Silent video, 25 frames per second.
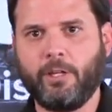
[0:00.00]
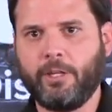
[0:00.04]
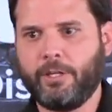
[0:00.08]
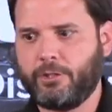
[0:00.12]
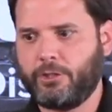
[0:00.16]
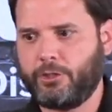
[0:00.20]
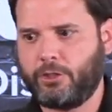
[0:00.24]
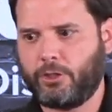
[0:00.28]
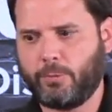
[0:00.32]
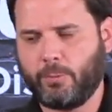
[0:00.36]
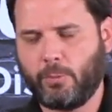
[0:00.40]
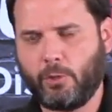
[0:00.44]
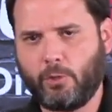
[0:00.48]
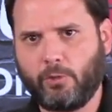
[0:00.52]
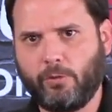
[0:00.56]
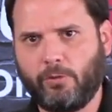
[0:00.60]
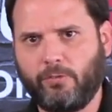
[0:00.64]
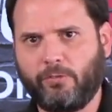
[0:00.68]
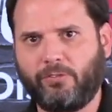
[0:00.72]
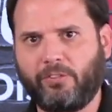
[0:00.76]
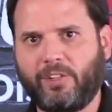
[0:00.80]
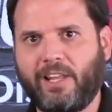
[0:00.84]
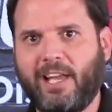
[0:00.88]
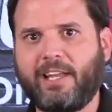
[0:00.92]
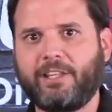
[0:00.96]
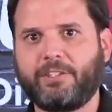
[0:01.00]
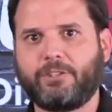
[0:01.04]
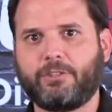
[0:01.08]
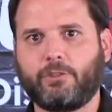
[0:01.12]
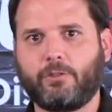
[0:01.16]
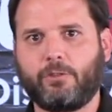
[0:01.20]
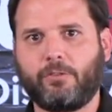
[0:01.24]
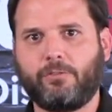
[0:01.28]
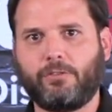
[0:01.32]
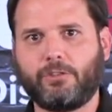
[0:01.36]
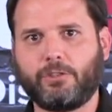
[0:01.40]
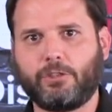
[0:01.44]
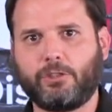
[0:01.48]
smooth, flat
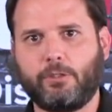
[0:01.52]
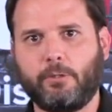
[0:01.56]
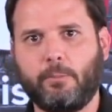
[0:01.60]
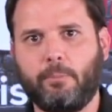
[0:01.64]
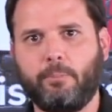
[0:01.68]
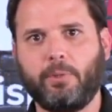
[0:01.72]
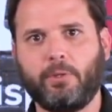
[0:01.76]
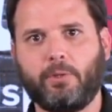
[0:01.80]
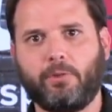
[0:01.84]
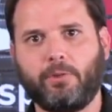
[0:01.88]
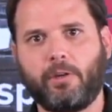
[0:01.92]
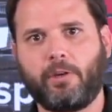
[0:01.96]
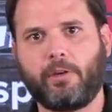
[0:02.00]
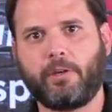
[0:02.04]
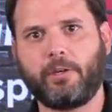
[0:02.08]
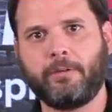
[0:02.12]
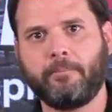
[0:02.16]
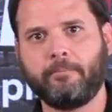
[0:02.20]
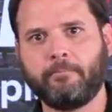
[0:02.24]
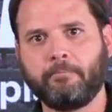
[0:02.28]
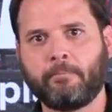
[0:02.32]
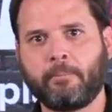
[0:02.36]
surface to build on.